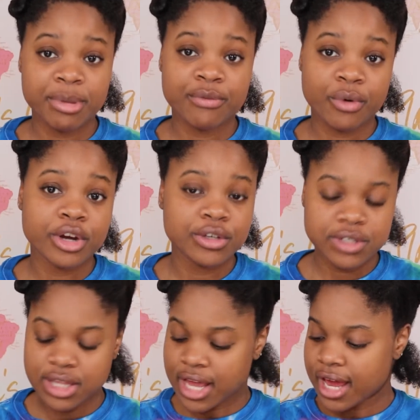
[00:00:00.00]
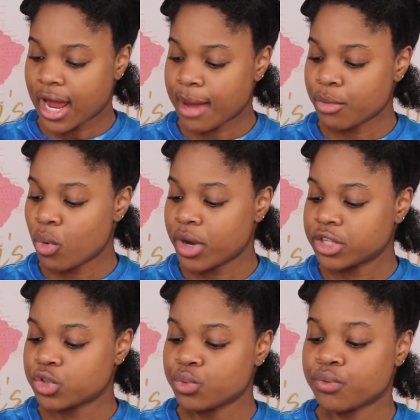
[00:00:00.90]
before using that, I'm going
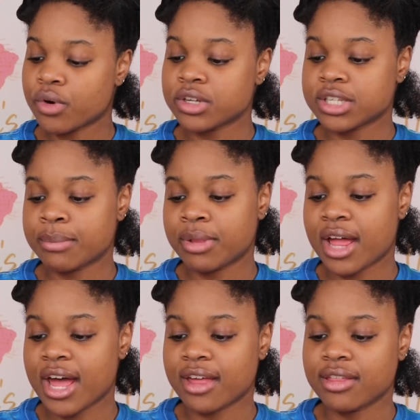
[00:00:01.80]
to first apply